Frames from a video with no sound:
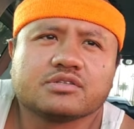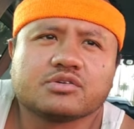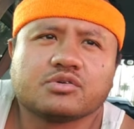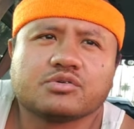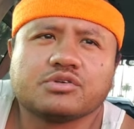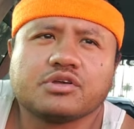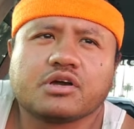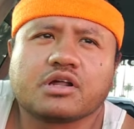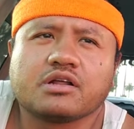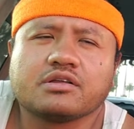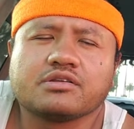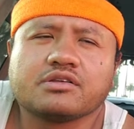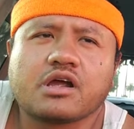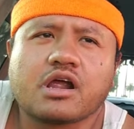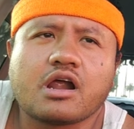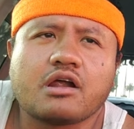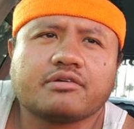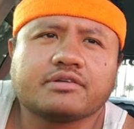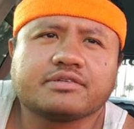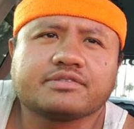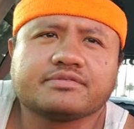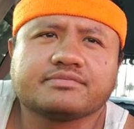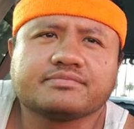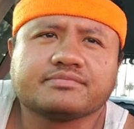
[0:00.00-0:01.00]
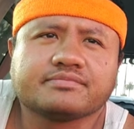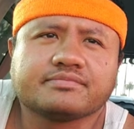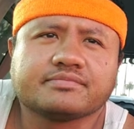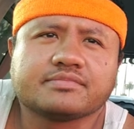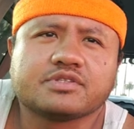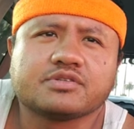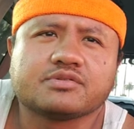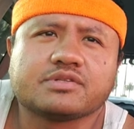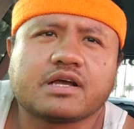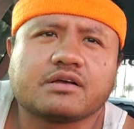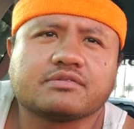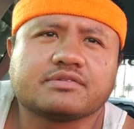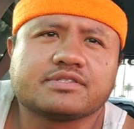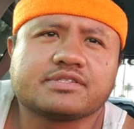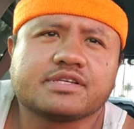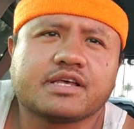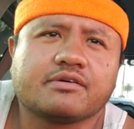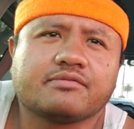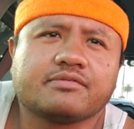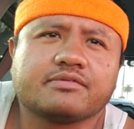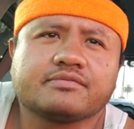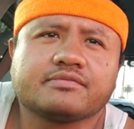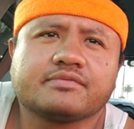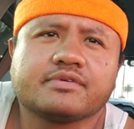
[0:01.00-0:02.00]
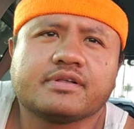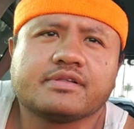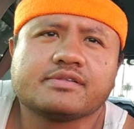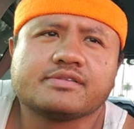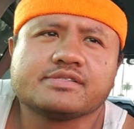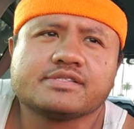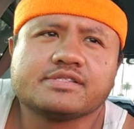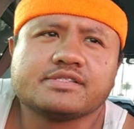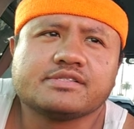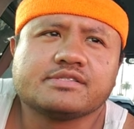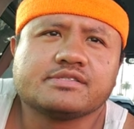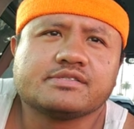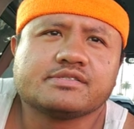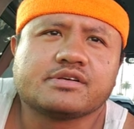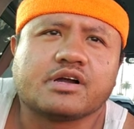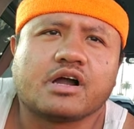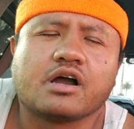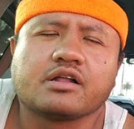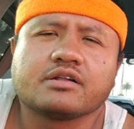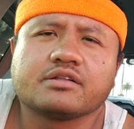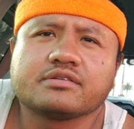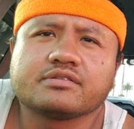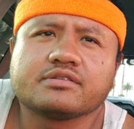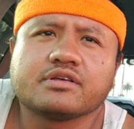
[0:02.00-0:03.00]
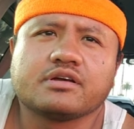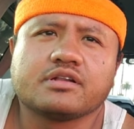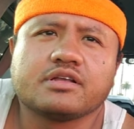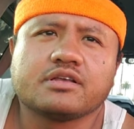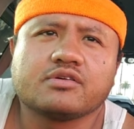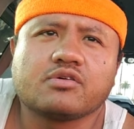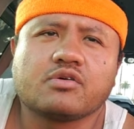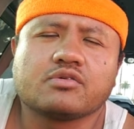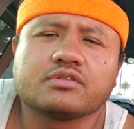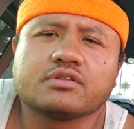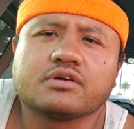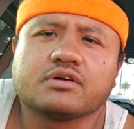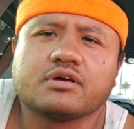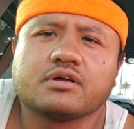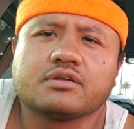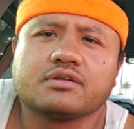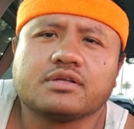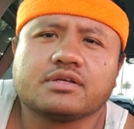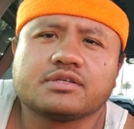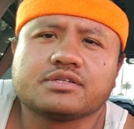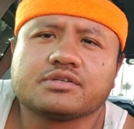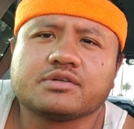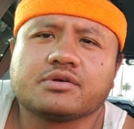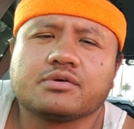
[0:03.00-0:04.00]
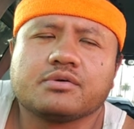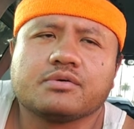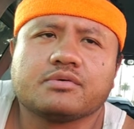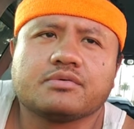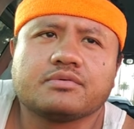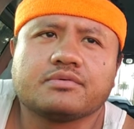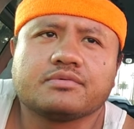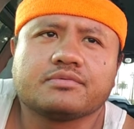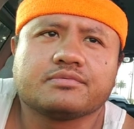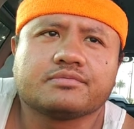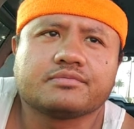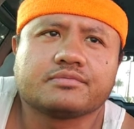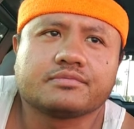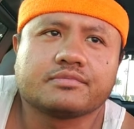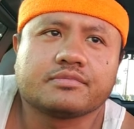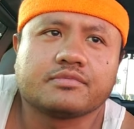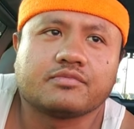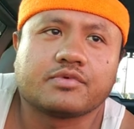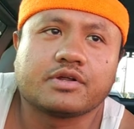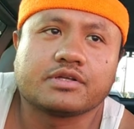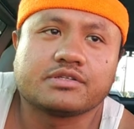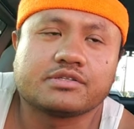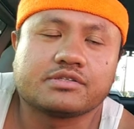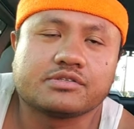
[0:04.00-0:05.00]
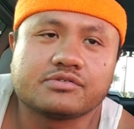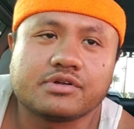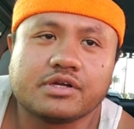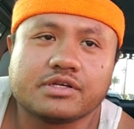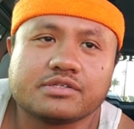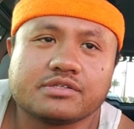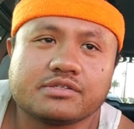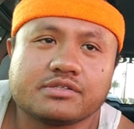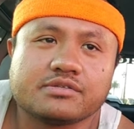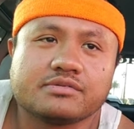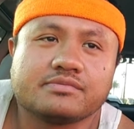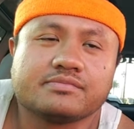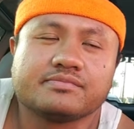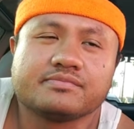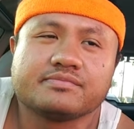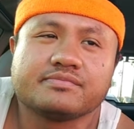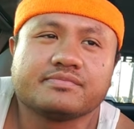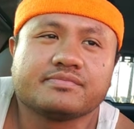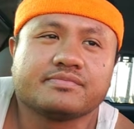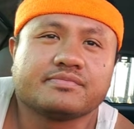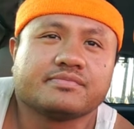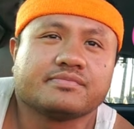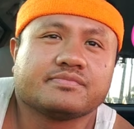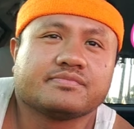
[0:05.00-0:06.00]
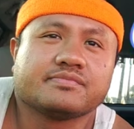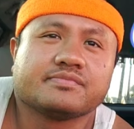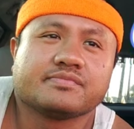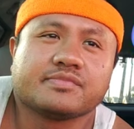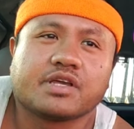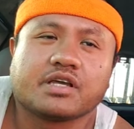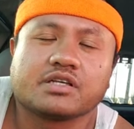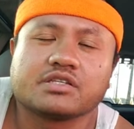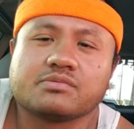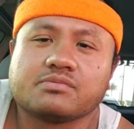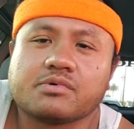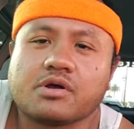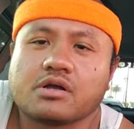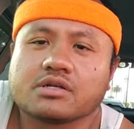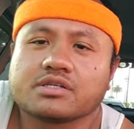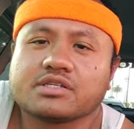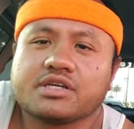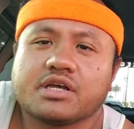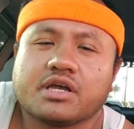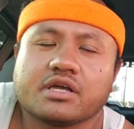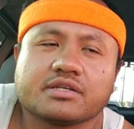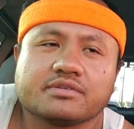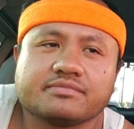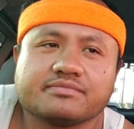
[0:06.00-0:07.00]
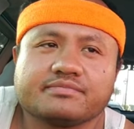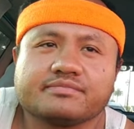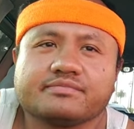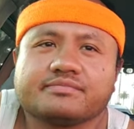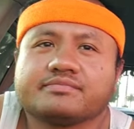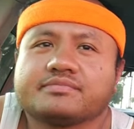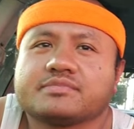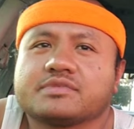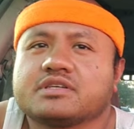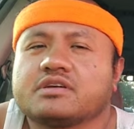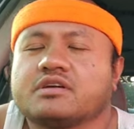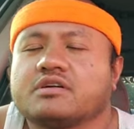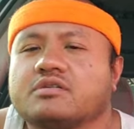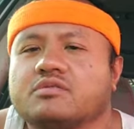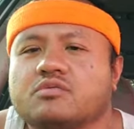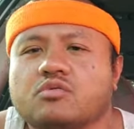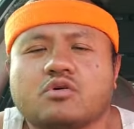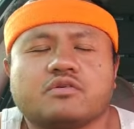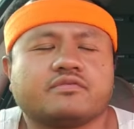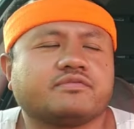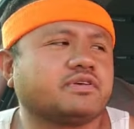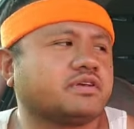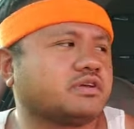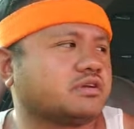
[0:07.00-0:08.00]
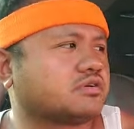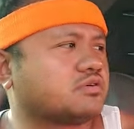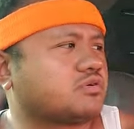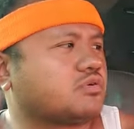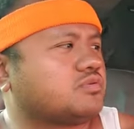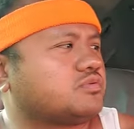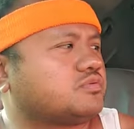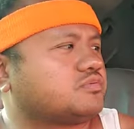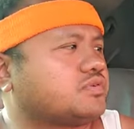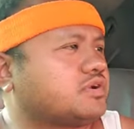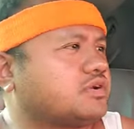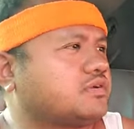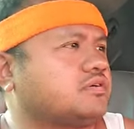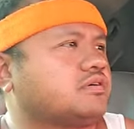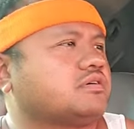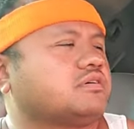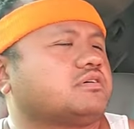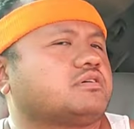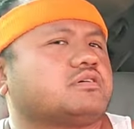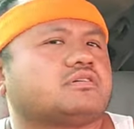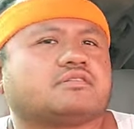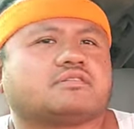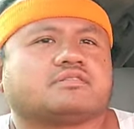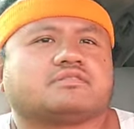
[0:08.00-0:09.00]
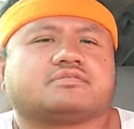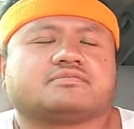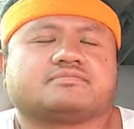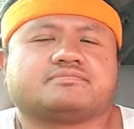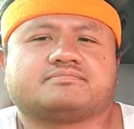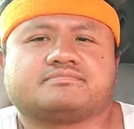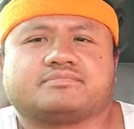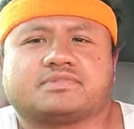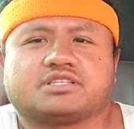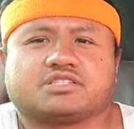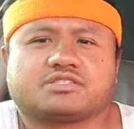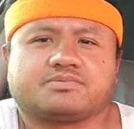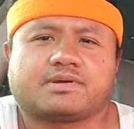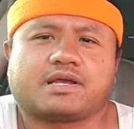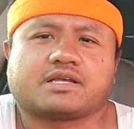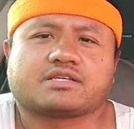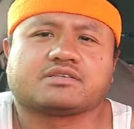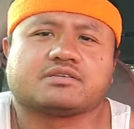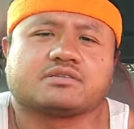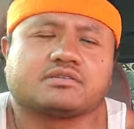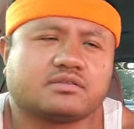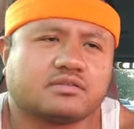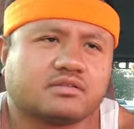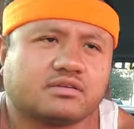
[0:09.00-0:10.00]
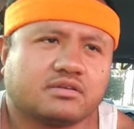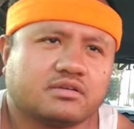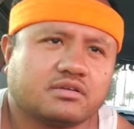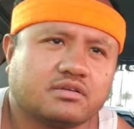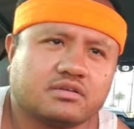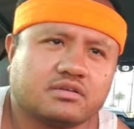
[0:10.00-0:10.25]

Toyota Yaris 2007. 130 on the initial registration and smog check uh, or vehicle uh, inspection.